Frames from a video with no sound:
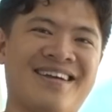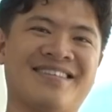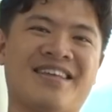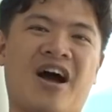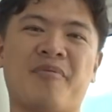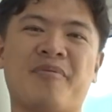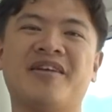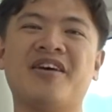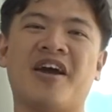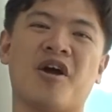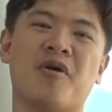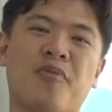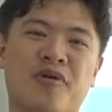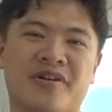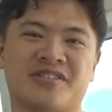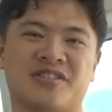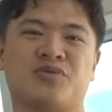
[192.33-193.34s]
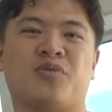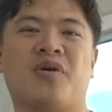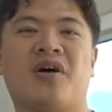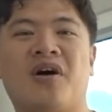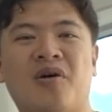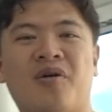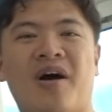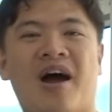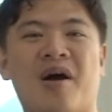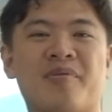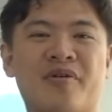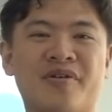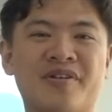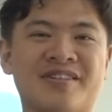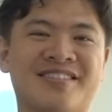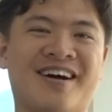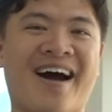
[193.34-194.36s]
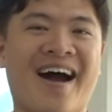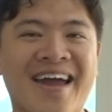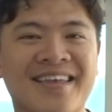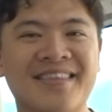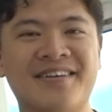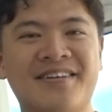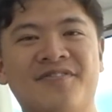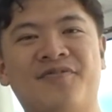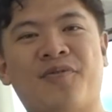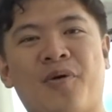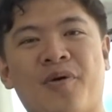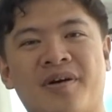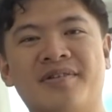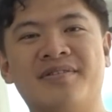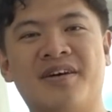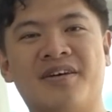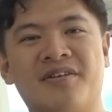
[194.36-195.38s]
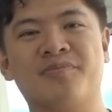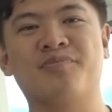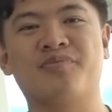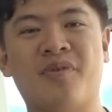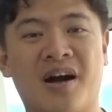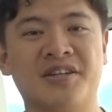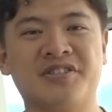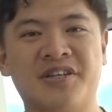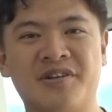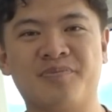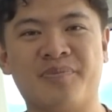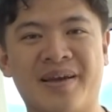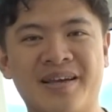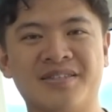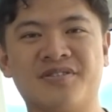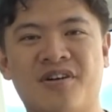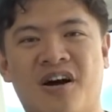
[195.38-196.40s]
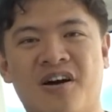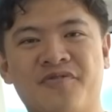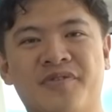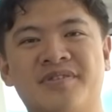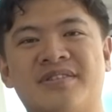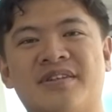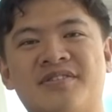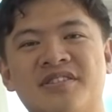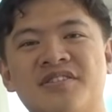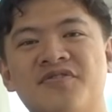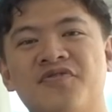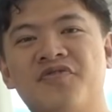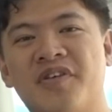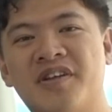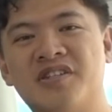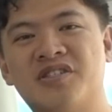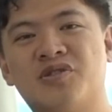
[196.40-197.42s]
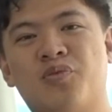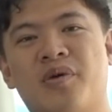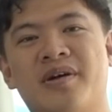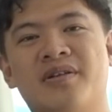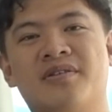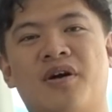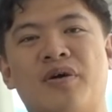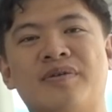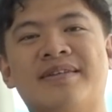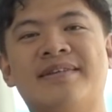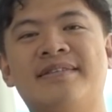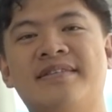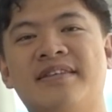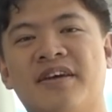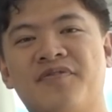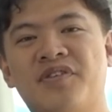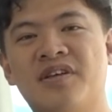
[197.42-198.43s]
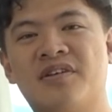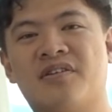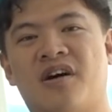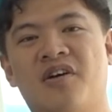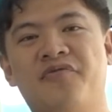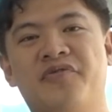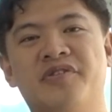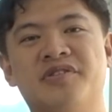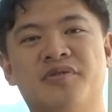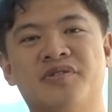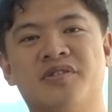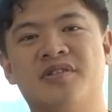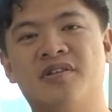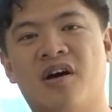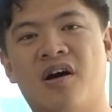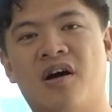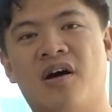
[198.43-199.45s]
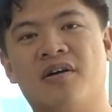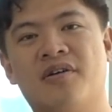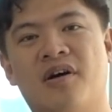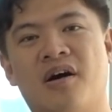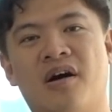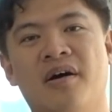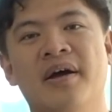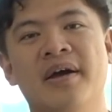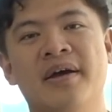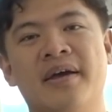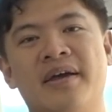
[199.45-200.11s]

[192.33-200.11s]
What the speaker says: Now, I'm in the airport as well. I'm going to Thailand for another blockchain-based conference. I just finished one called the Nifty Conference. It was in Hong Kong.